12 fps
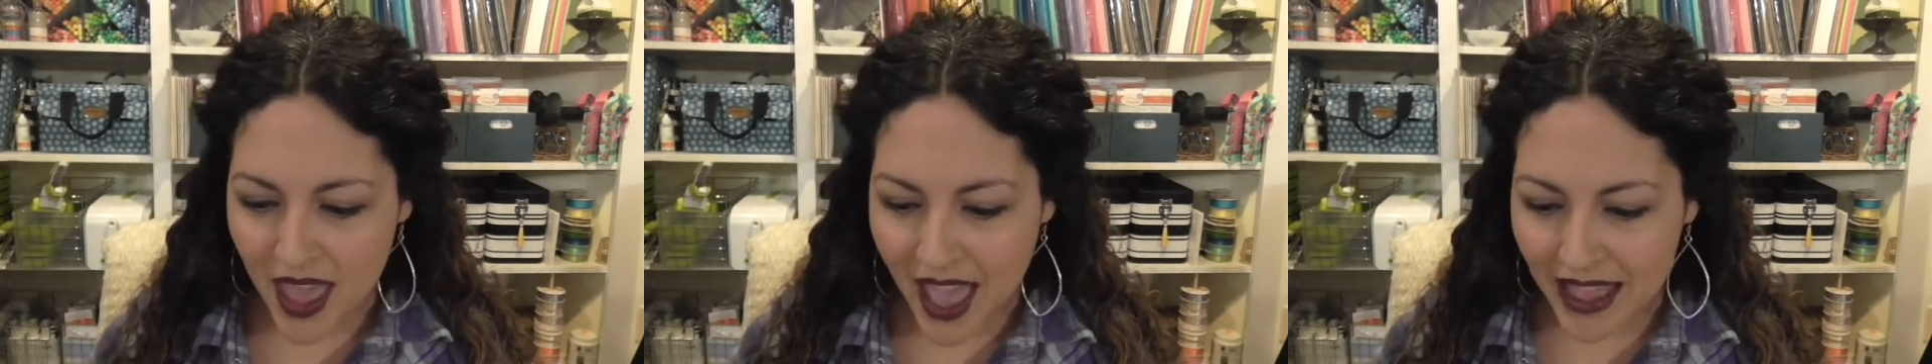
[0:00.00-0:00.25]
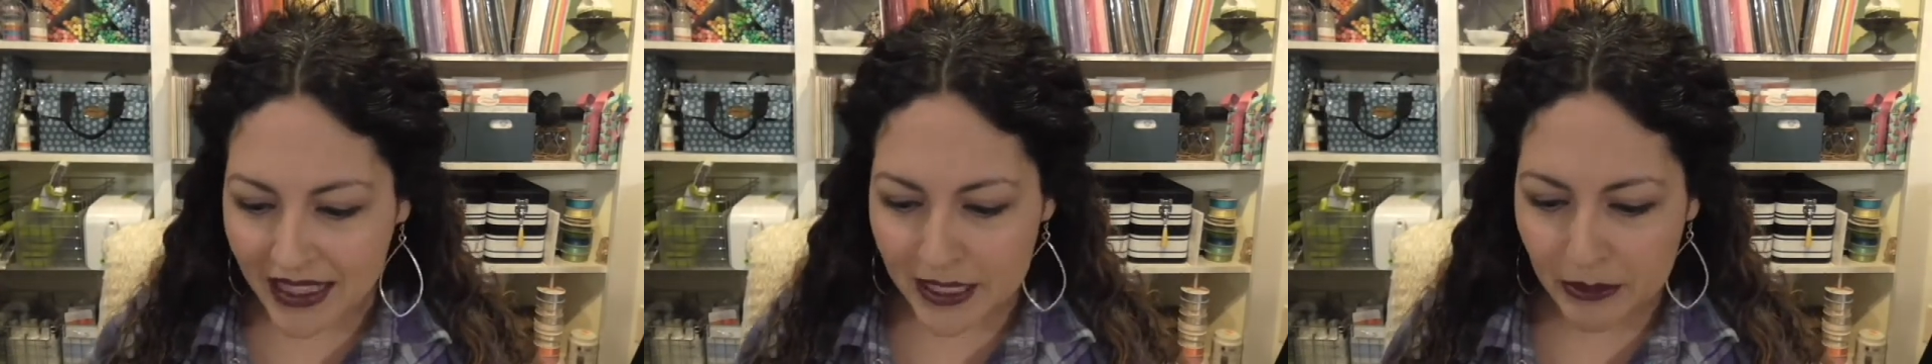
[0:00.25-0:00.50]

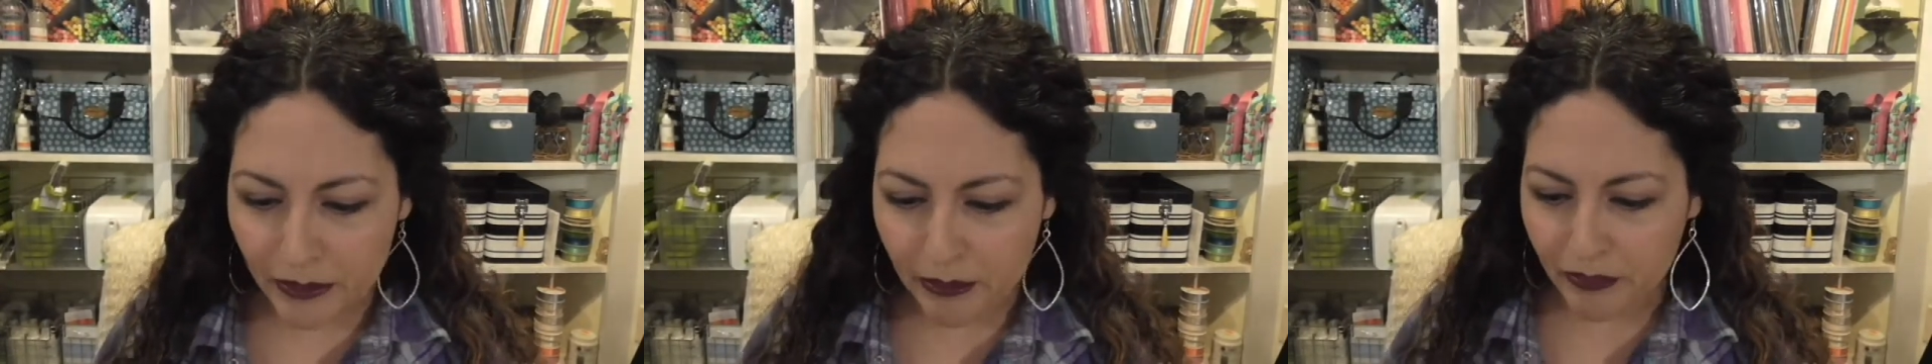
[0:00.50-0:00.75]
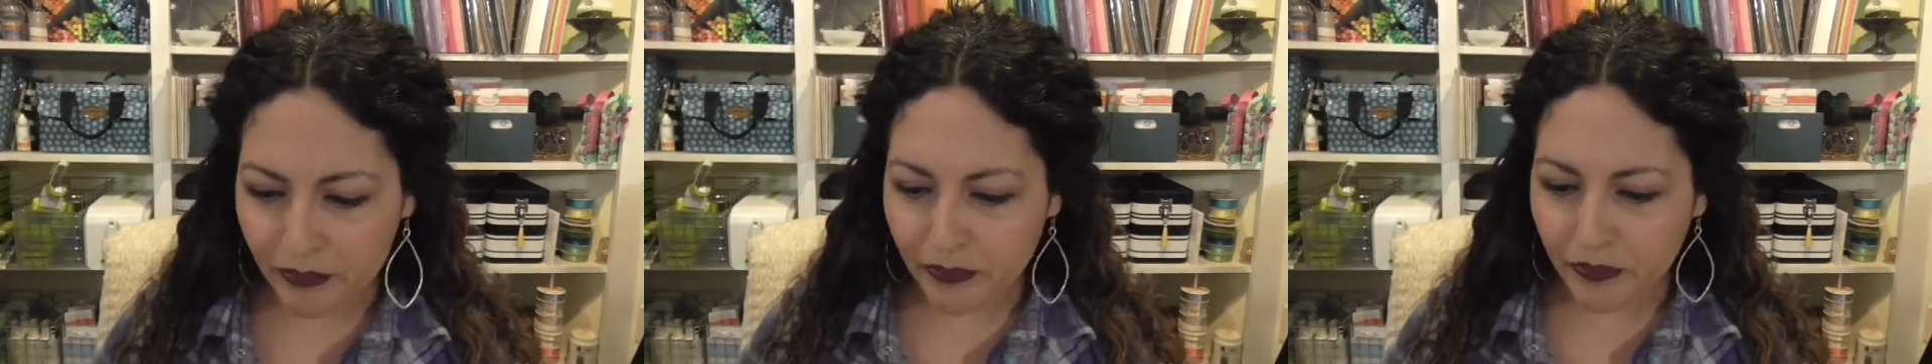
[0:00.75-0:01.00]
that,
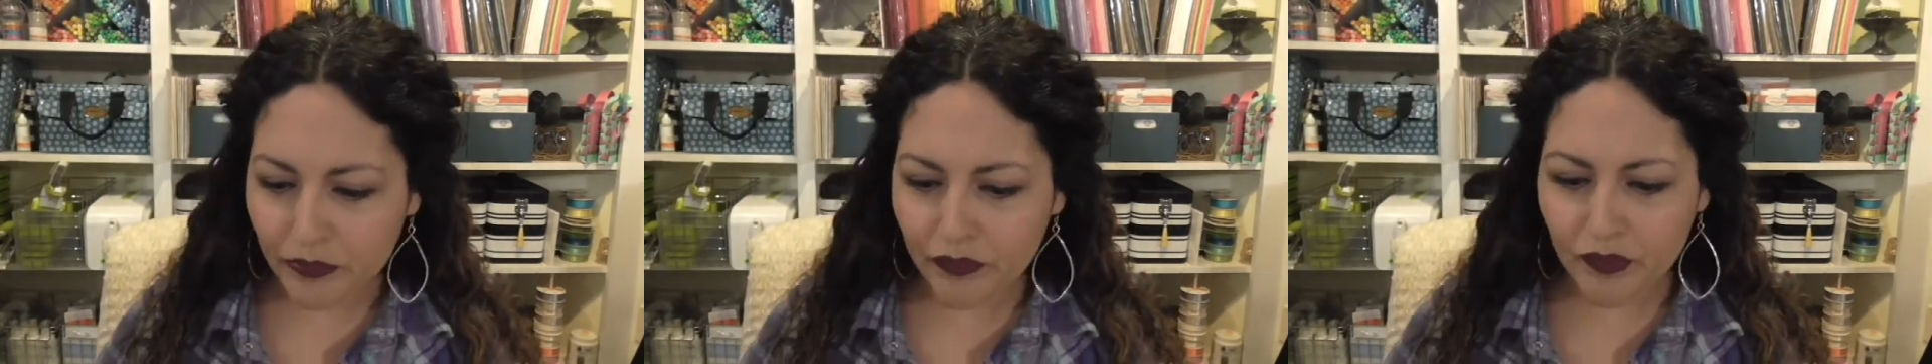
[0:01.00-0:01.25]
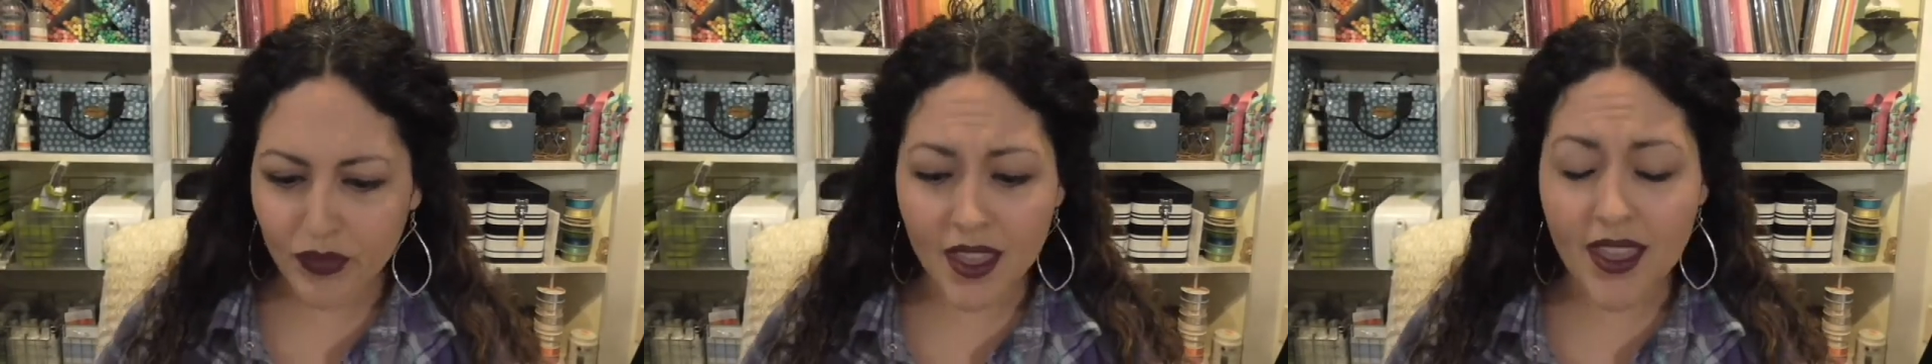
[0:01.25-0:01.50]

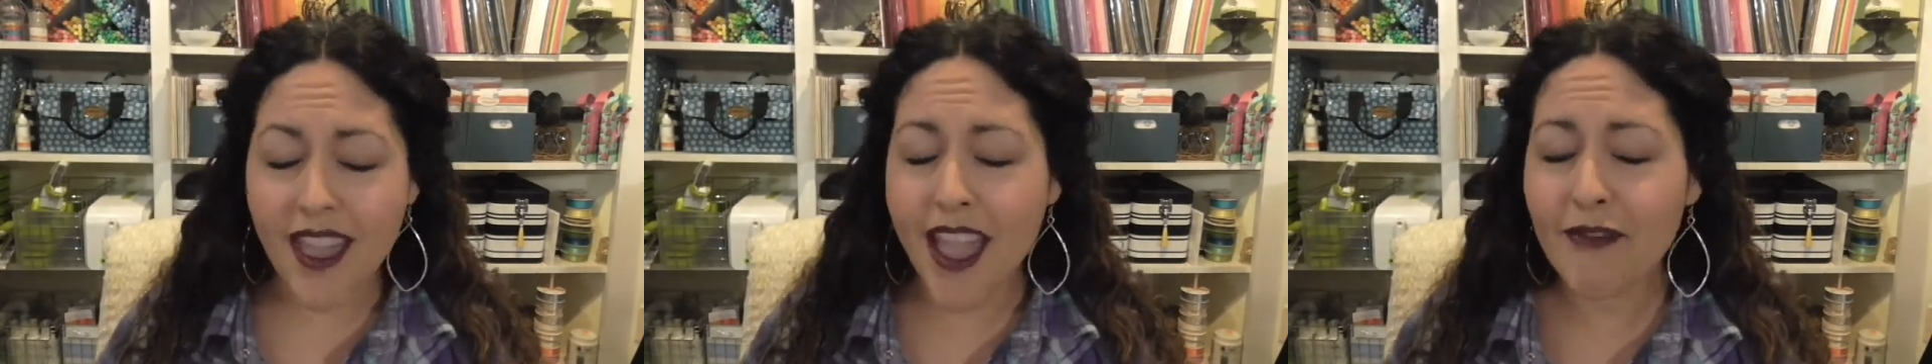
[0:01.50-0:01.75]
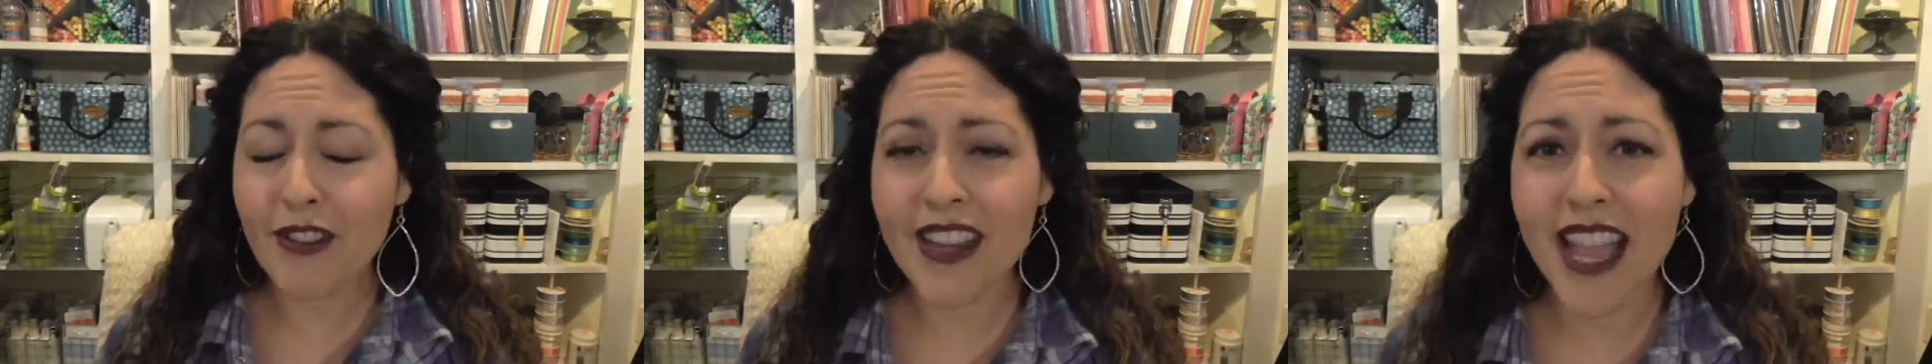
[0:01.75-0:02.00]

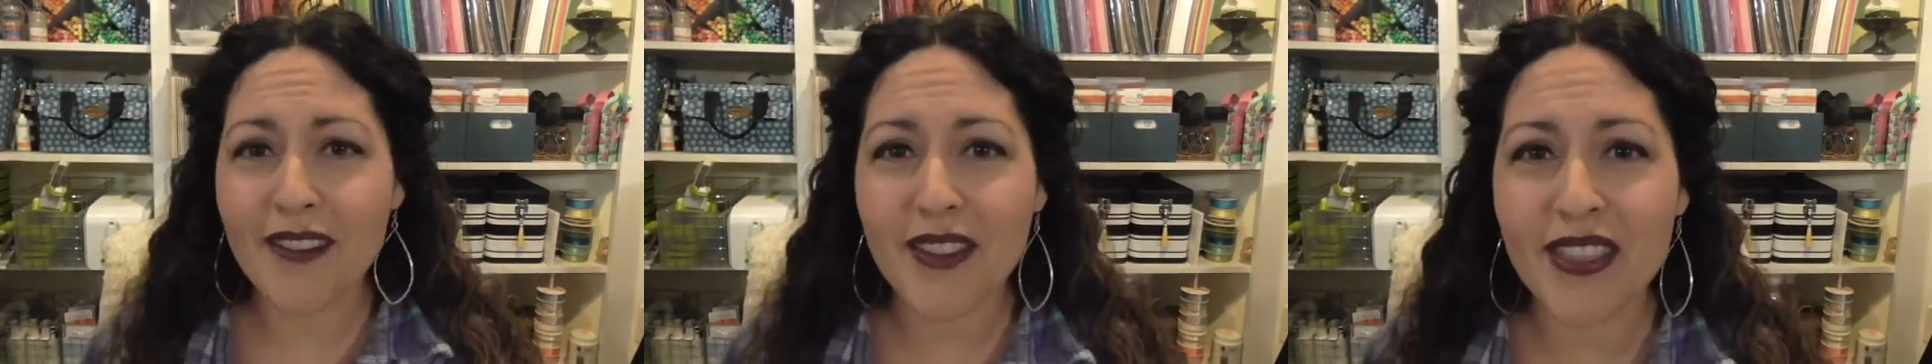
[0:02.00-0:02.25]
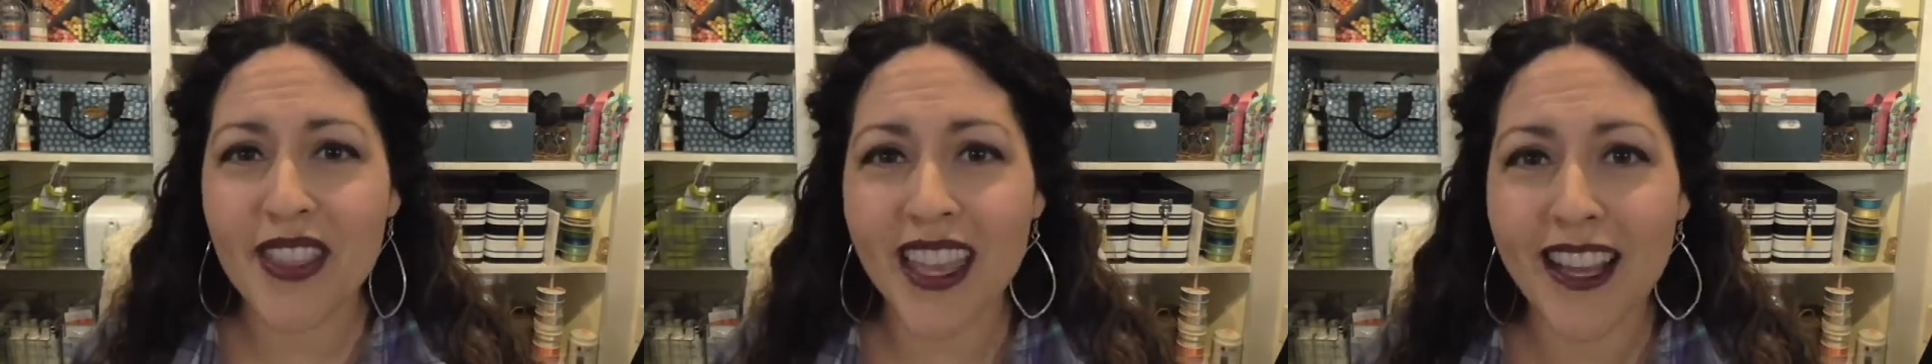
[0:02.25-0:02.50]
every now
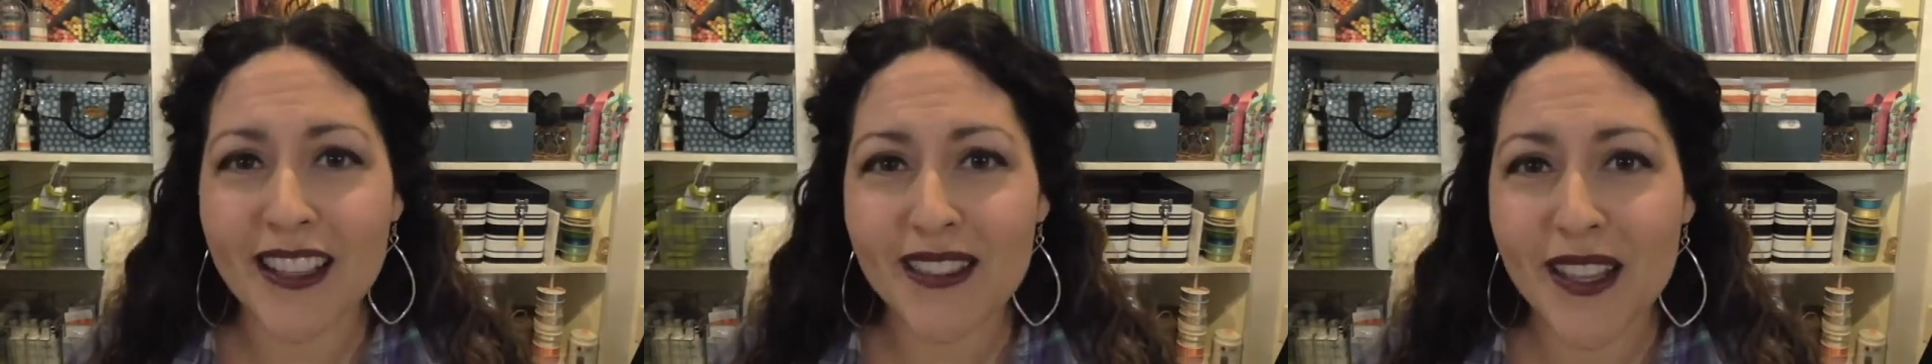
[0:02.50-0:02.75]
and then I'll